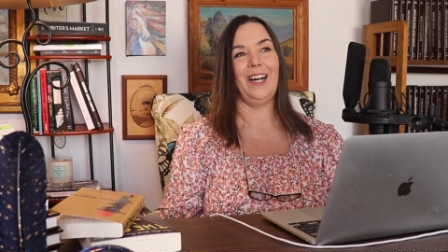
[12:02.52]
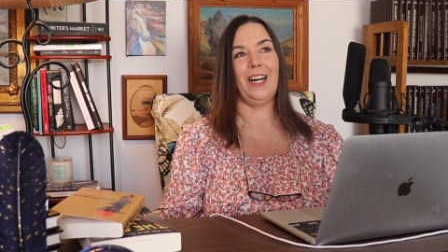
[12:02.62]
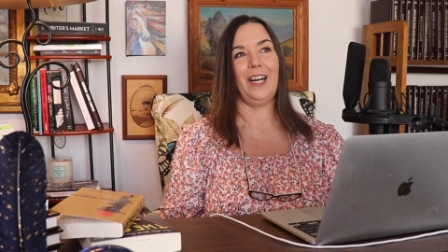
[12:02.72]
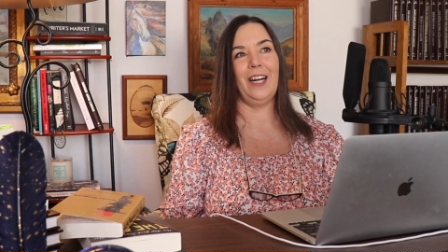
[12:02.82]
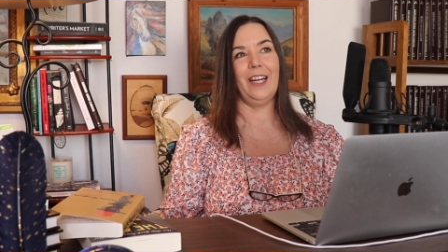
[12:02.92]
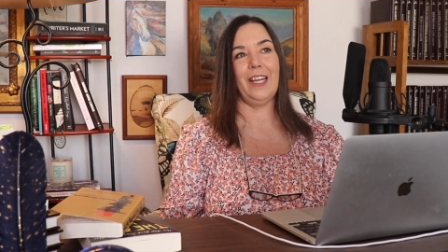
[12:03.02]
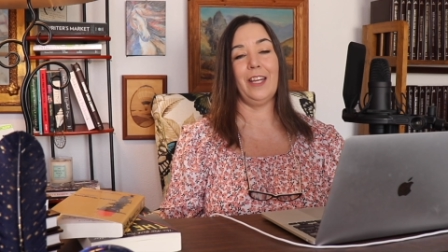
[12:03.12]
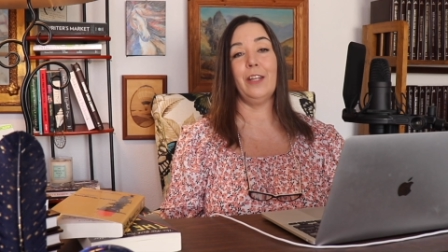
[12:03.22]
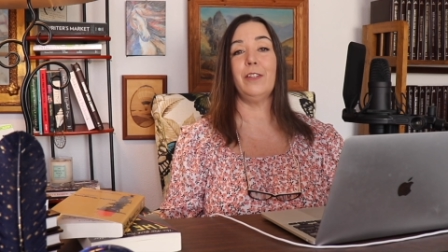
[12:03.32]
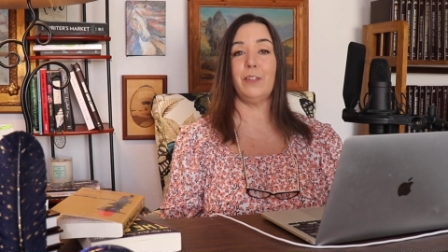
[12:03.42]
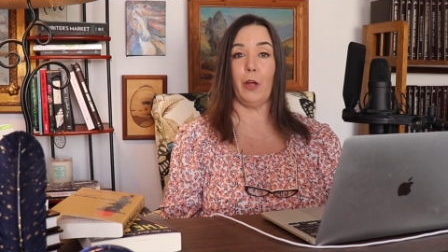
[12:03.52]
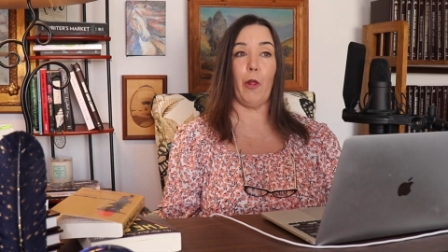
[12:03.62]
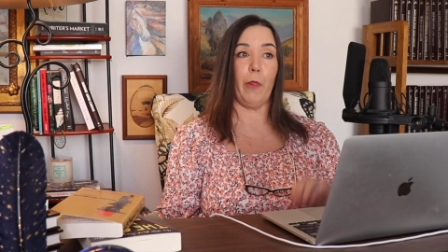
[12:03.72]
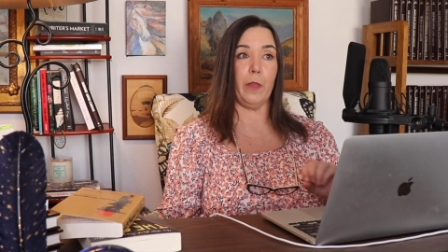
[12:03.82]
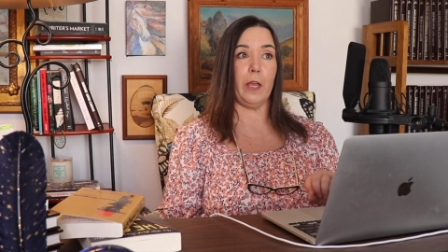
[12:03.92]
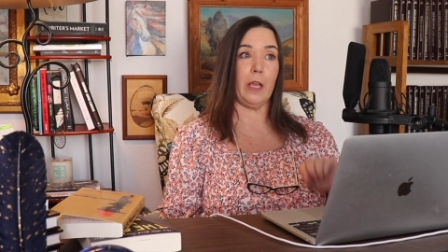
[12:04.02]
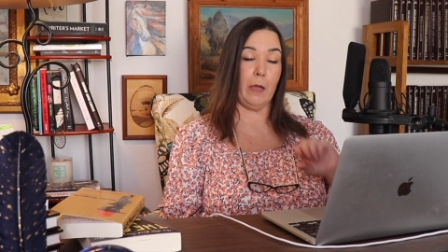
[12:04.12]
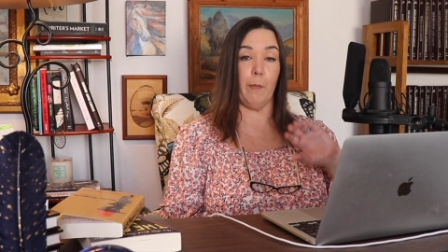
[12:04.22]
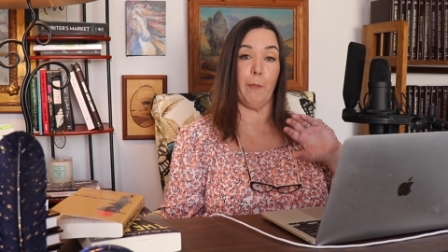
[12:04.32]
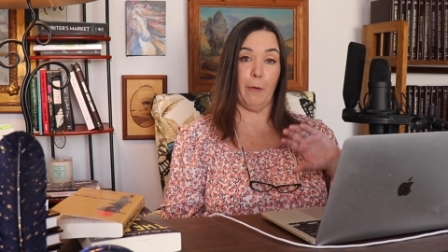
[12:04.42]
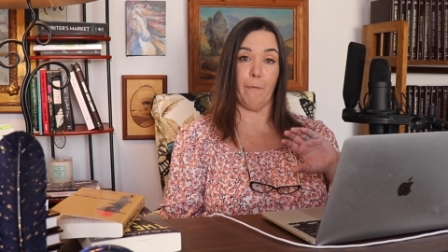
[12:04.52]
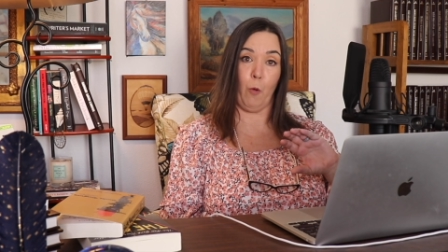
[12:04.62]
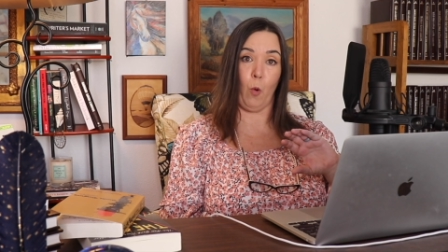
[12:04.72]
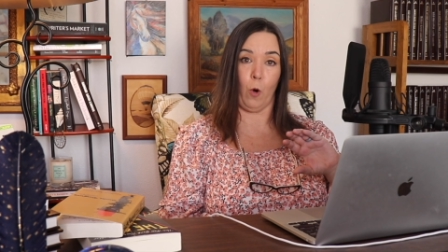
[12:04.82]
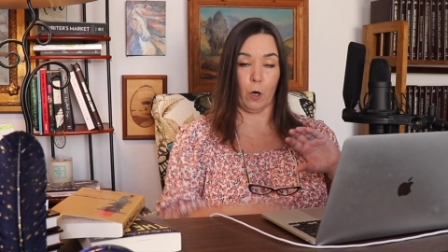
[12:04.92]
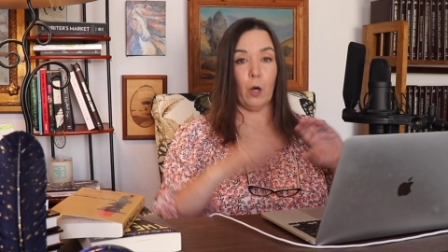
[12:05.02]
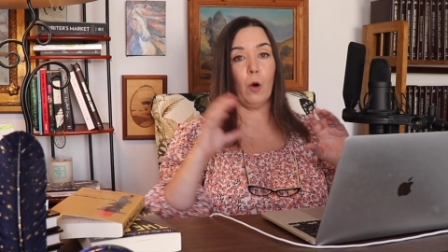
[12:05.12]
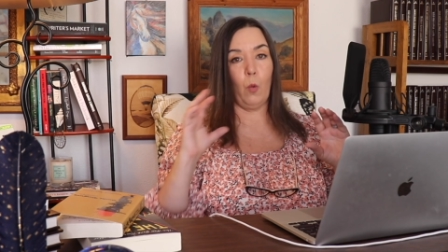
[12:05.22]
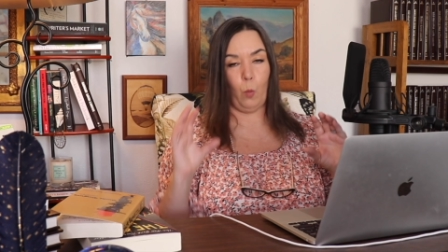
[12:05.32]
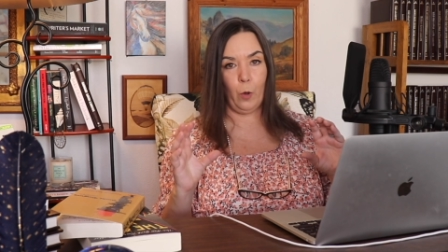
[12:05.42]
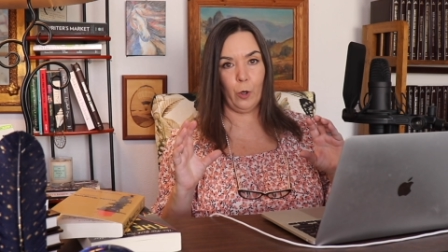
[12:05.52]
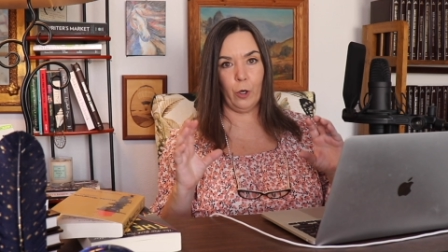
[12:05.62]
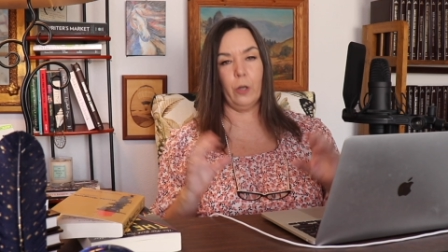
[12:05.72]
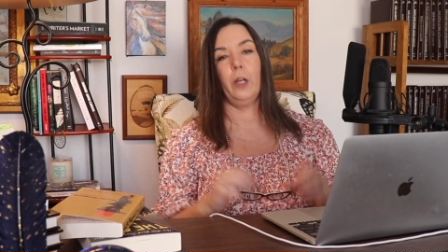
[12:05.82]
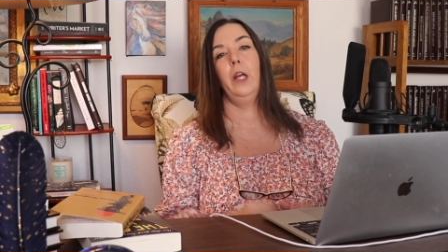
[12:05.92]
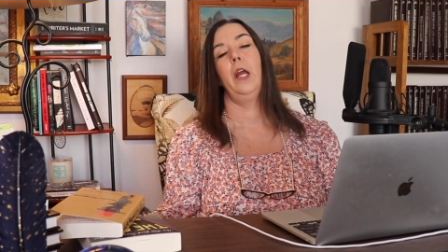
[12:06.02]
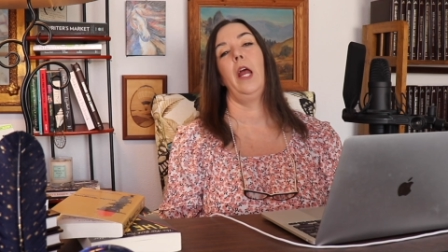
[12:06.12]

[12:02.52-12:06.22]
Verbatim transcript: uh, is the before word,